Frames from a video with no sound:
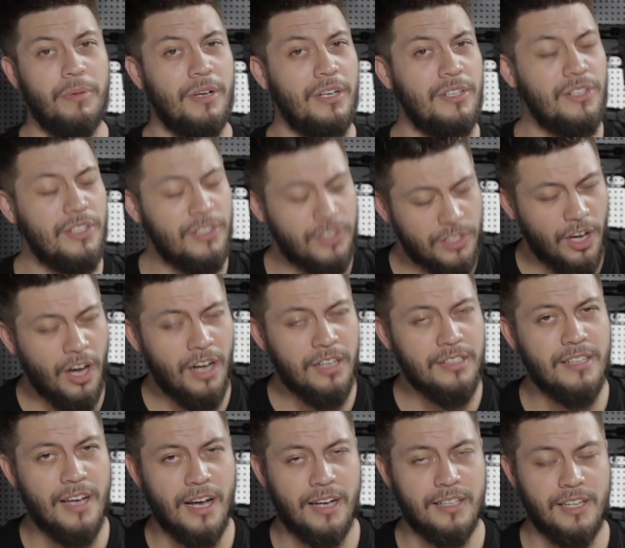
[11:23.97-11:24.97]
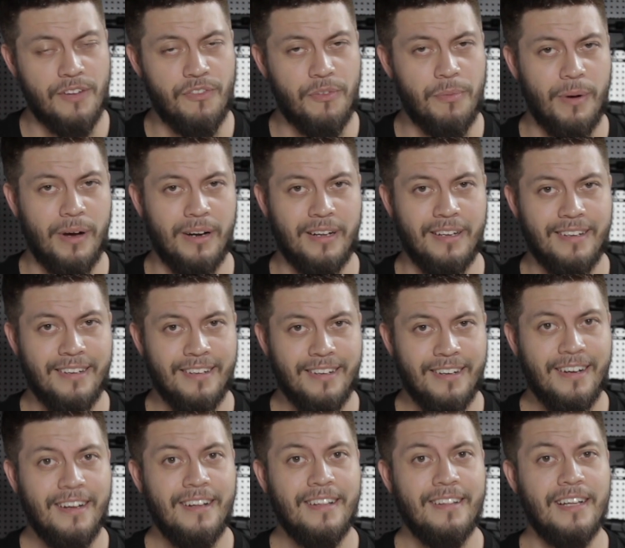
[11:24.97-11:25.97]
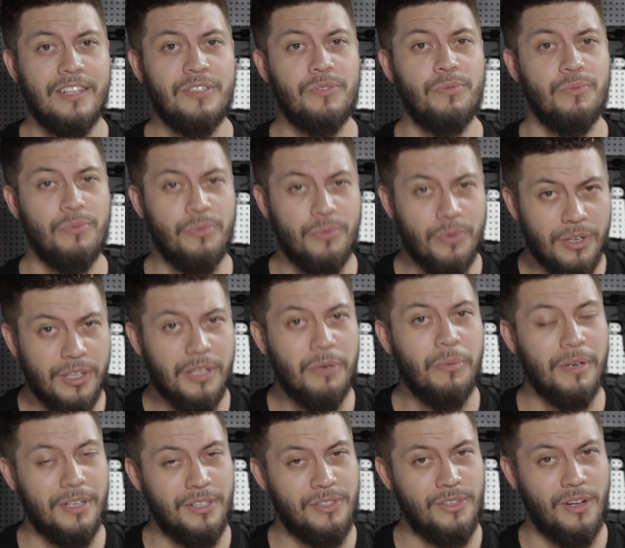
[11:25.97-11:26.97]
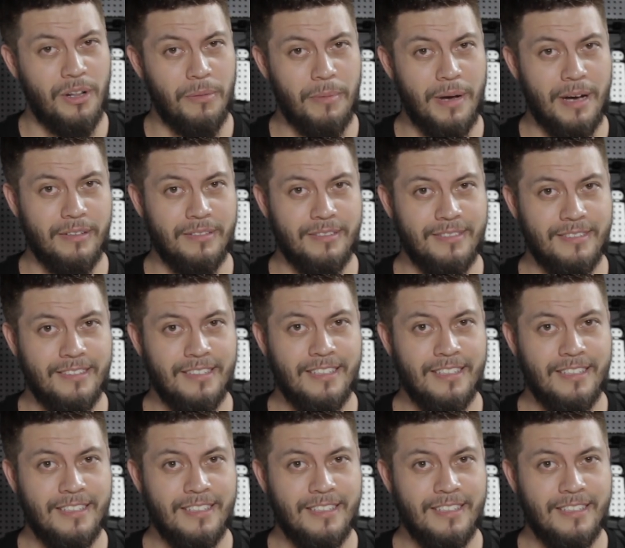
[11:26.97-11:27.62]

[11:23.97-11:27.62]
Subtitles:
because it's context, everybody. That's really what it's all about.